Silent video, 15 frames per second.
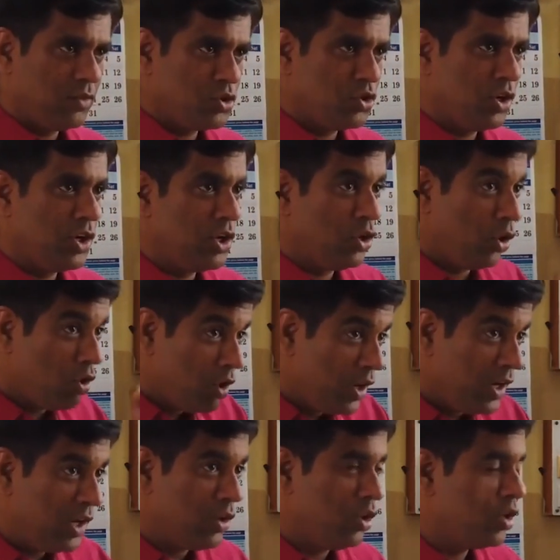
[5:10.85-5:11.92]
which you are
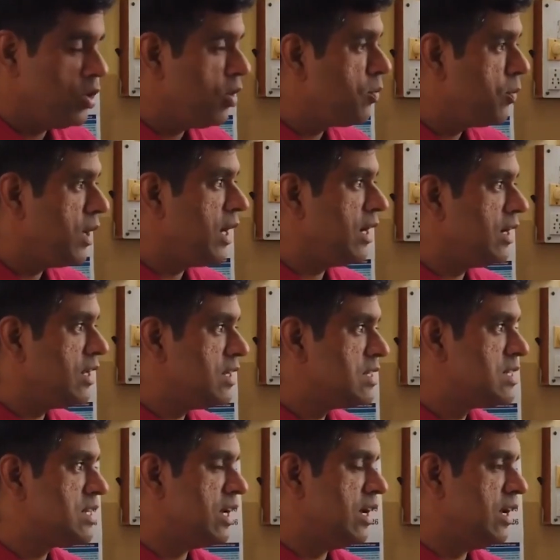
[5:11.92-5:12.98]
inoculating on your plate
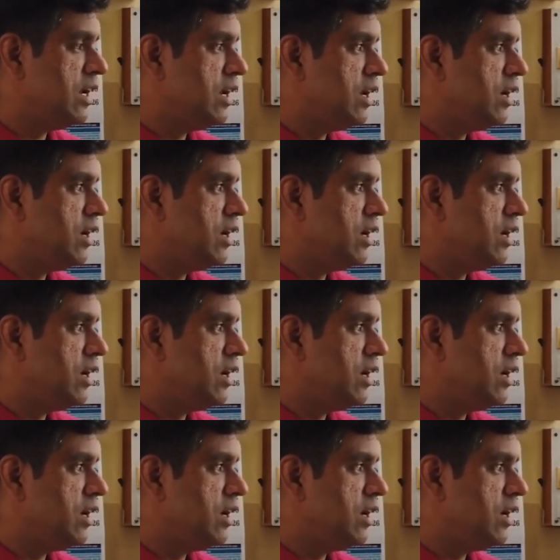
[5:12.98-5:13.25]
is